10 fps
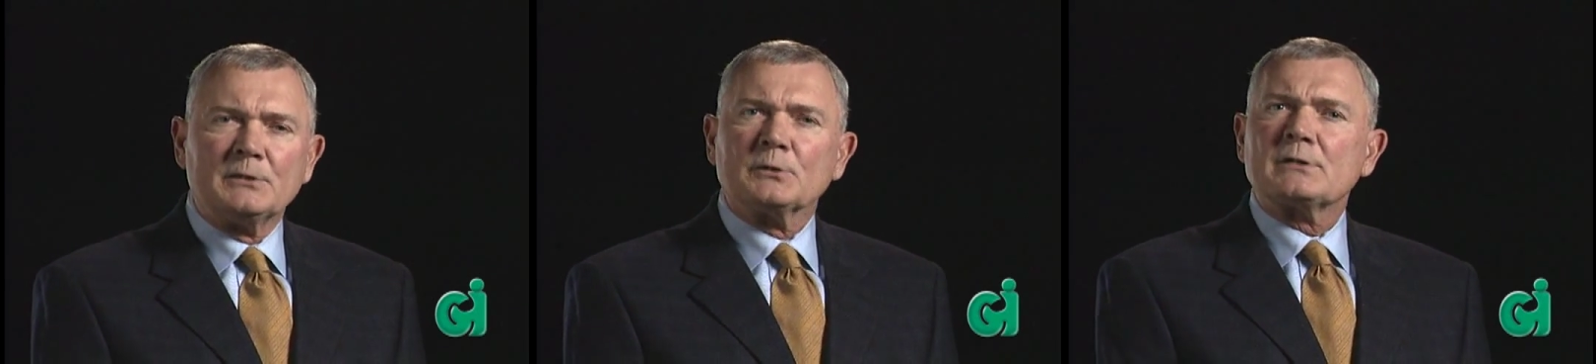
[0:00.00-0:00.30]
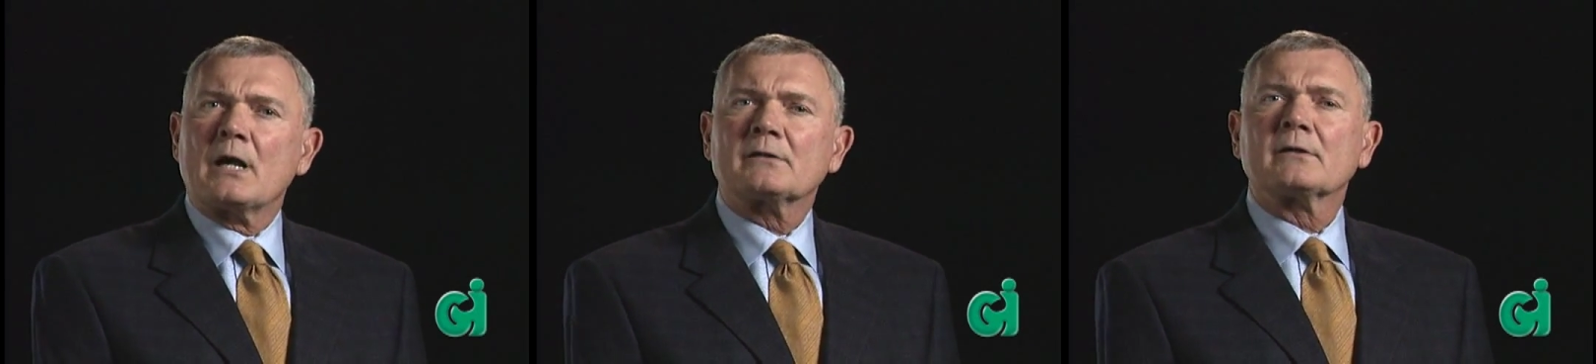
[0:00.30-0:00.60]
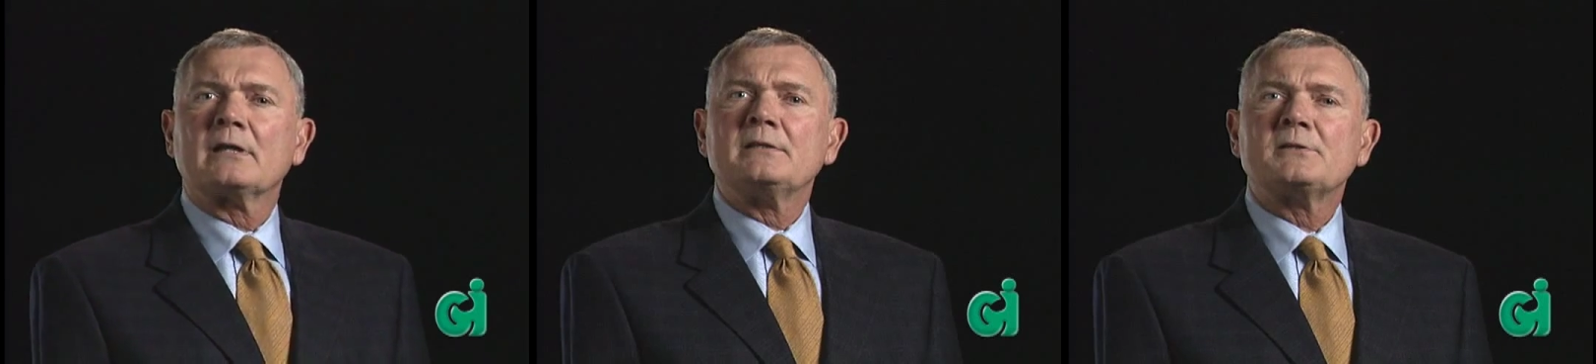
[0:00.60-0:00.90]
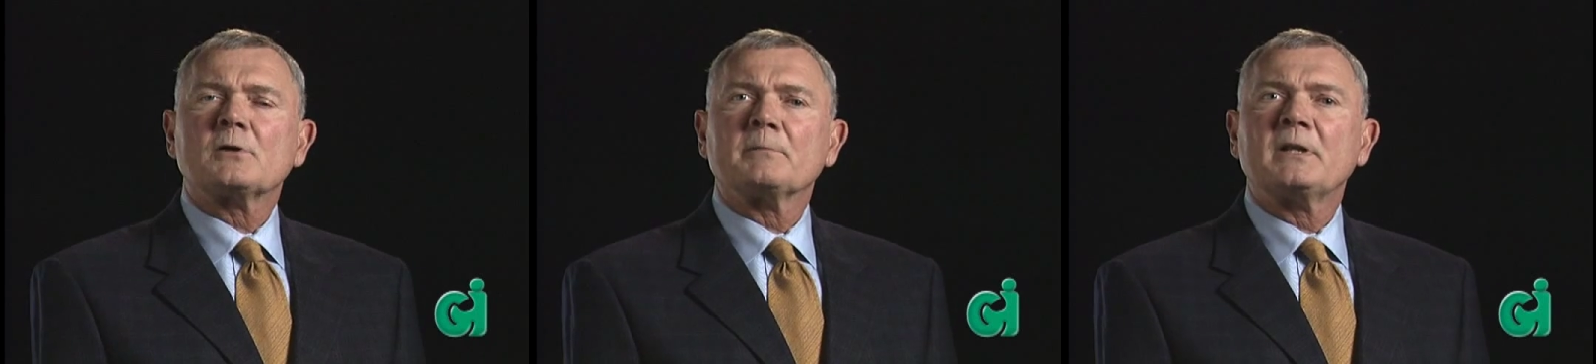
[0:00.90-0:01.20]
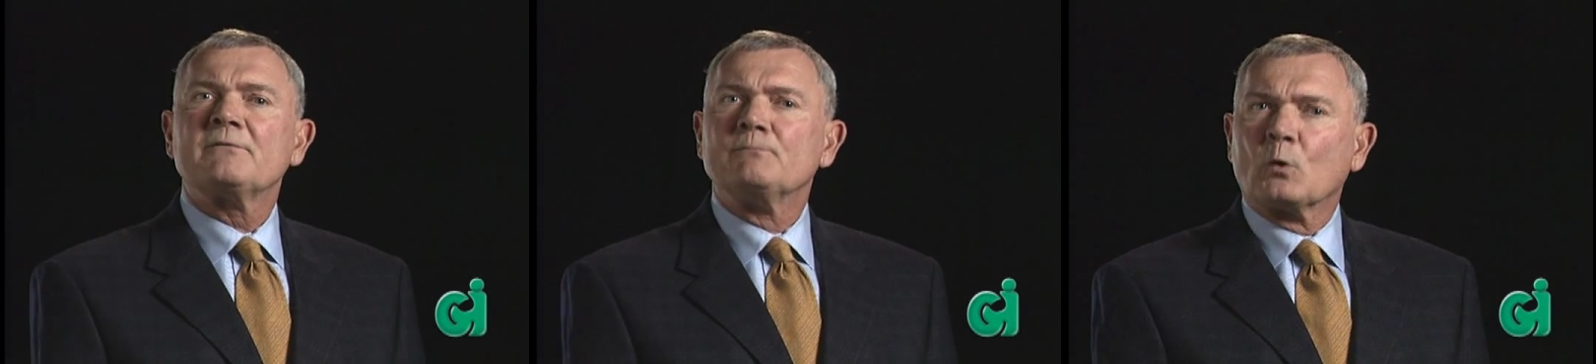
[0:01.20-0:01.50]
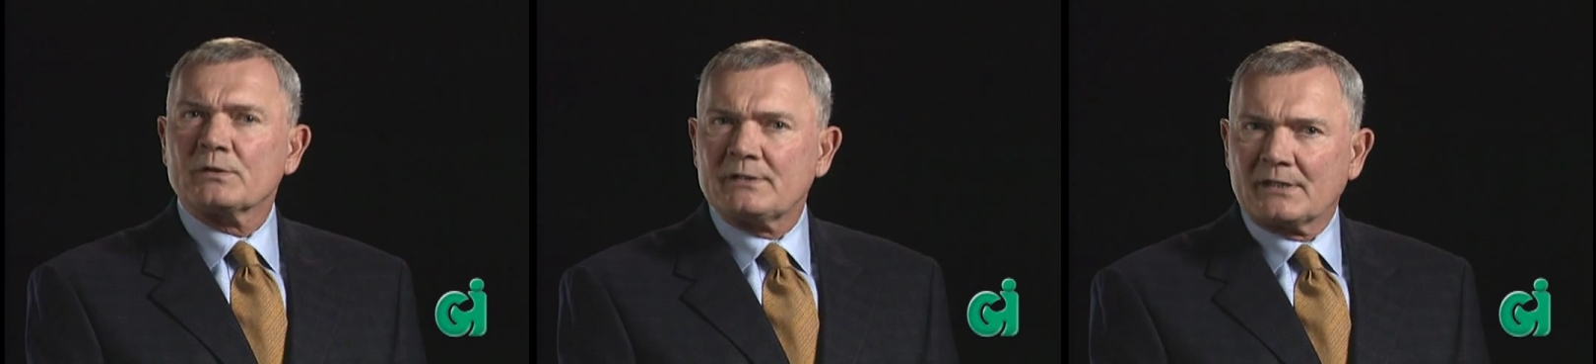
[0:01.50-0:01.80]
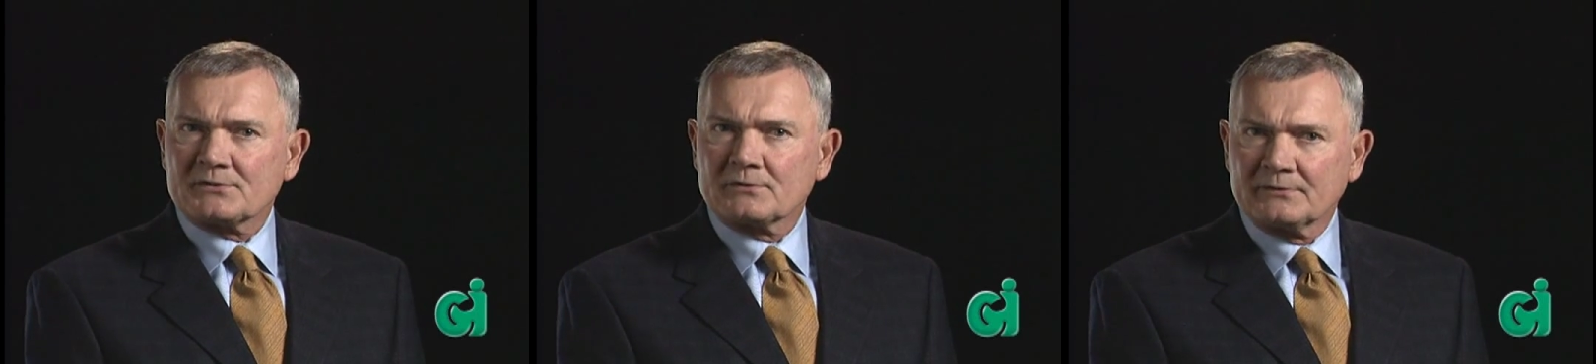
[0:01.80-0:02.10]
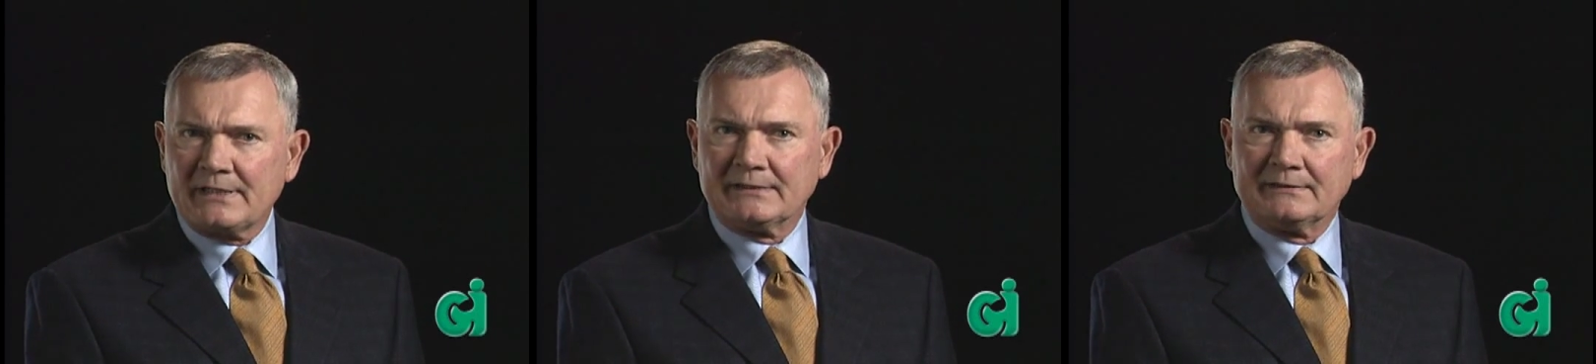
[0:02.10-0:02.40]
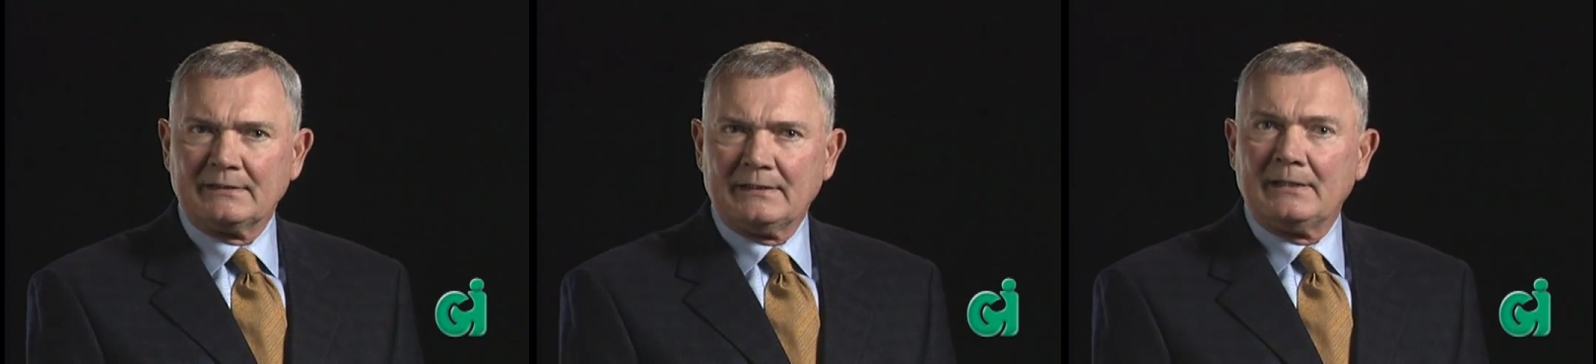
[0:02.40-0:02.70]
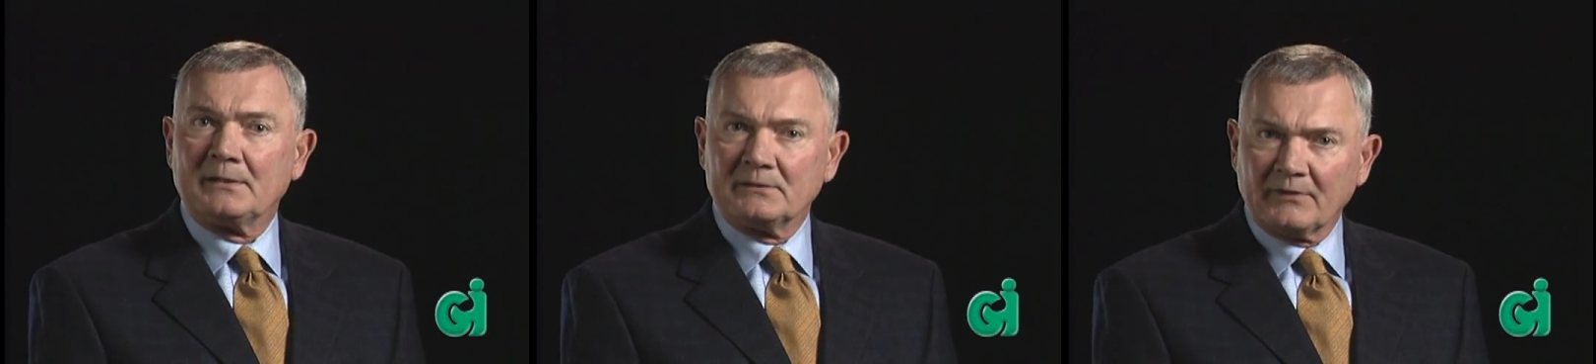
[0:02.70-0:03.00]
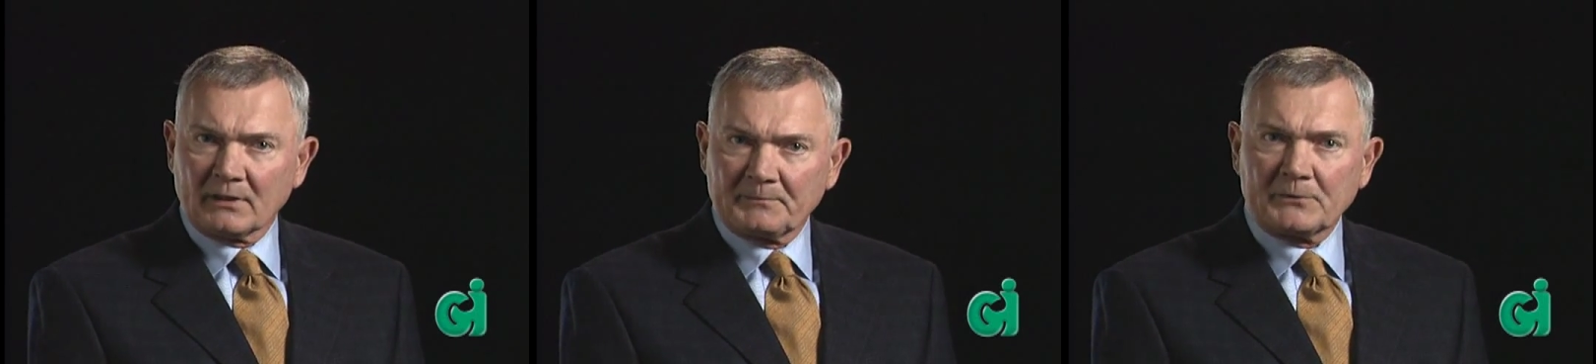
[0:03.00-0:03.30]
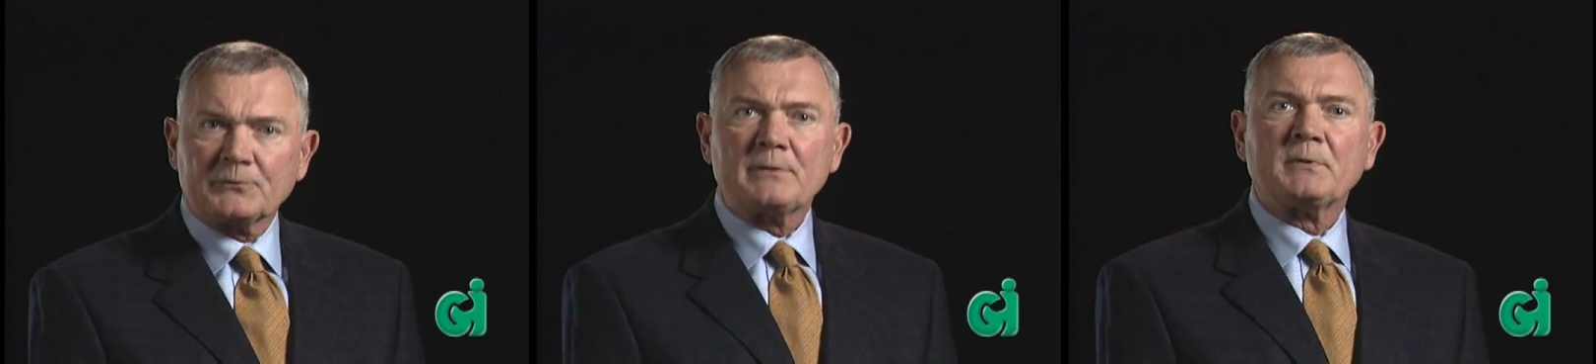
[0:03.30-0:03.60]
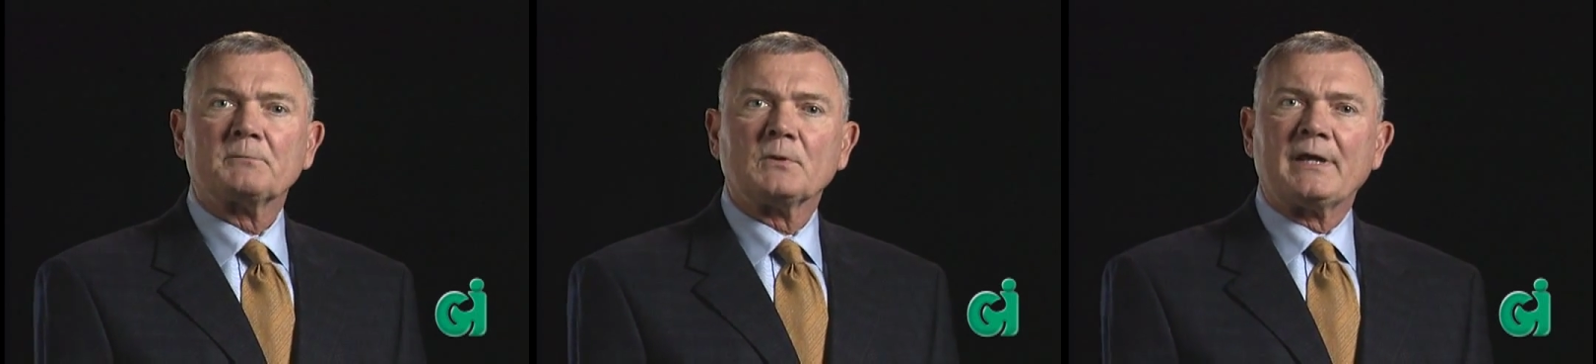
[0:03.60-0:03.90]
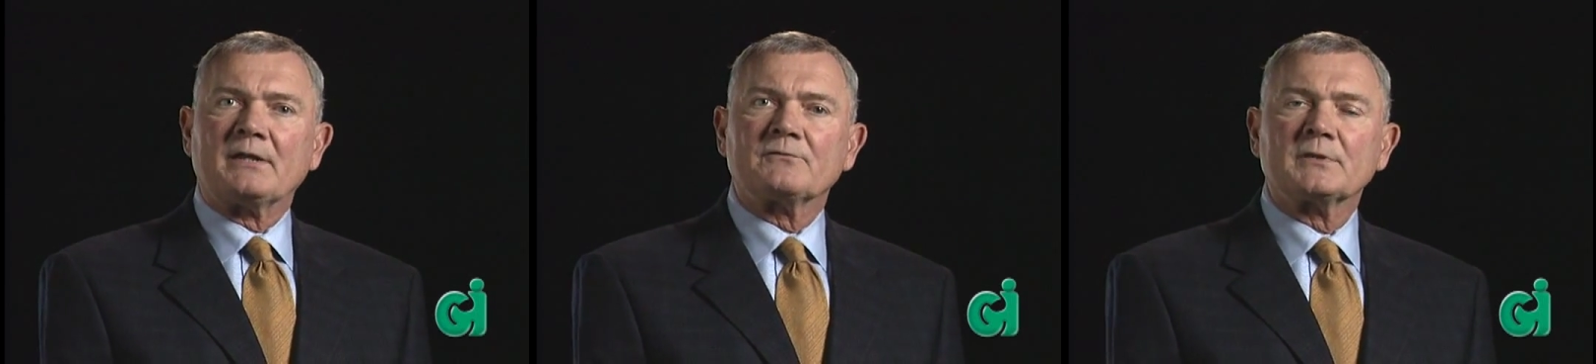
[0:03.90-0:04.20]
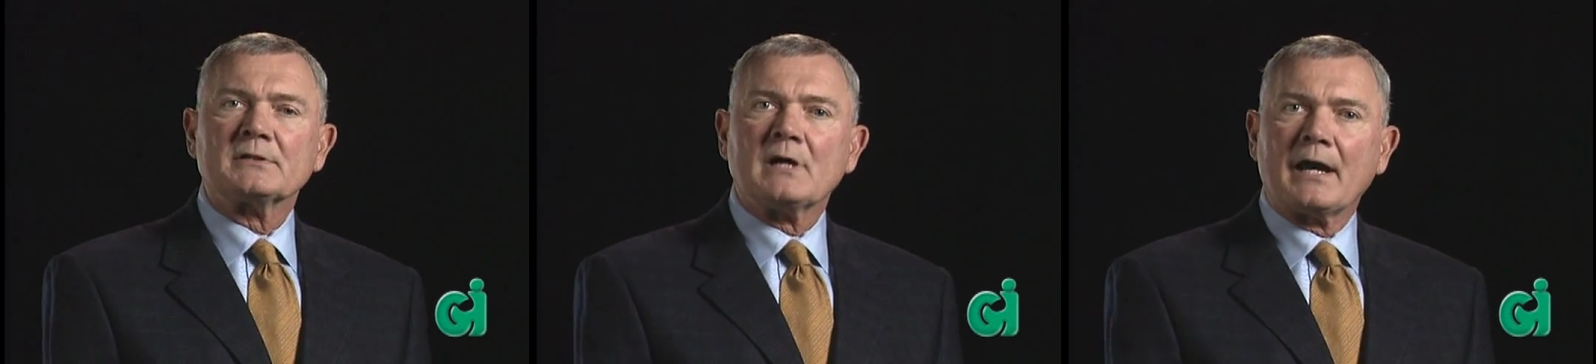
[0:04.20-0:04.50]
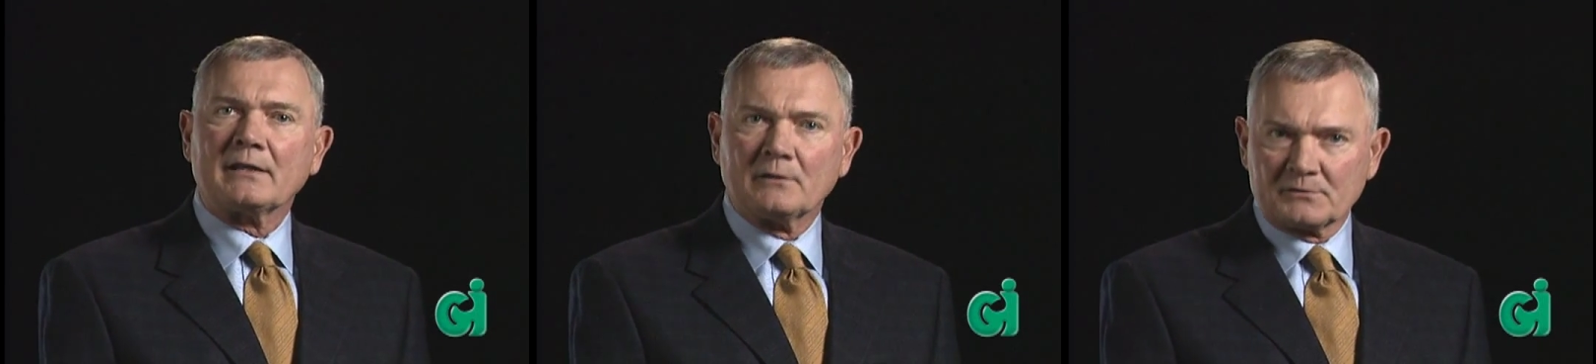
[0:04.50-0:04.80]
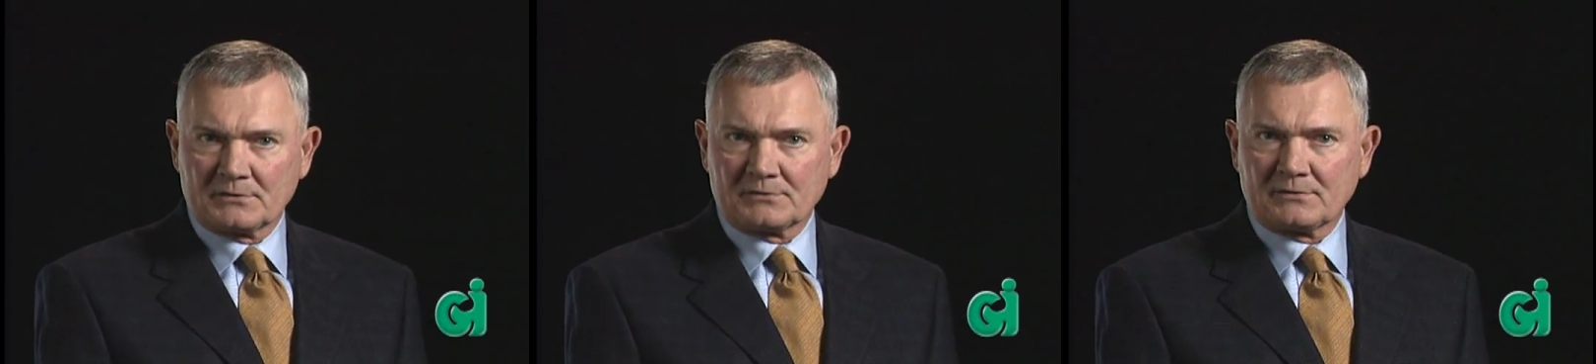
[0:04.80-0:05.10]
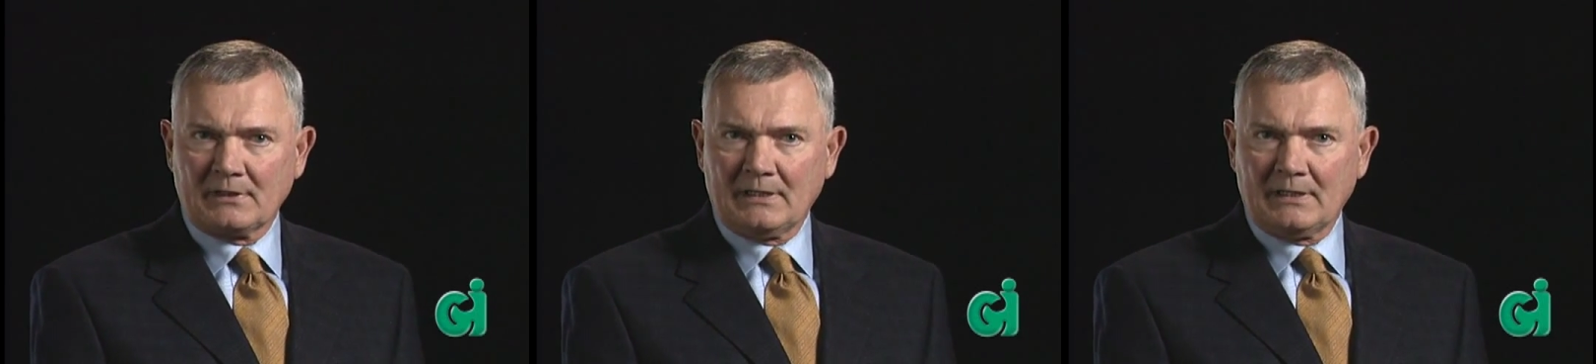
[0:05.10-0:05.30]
your doctor can determine if more tests are needed and develop a treatment plan for the diagnosis.